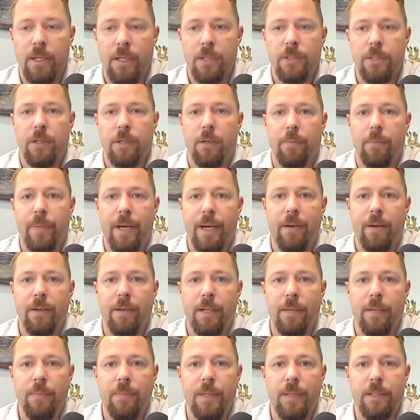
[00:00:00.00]
So power
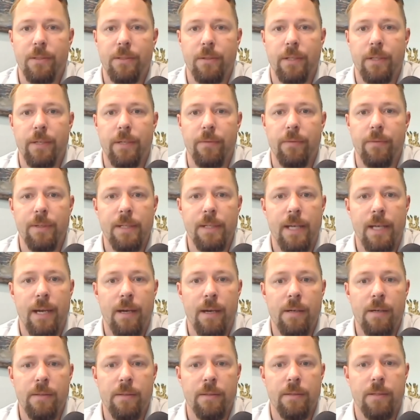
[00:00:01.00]
can be delivered
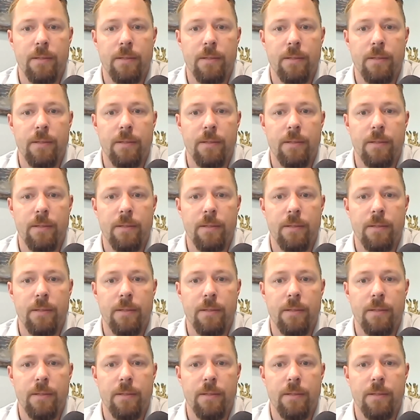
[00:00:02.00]
now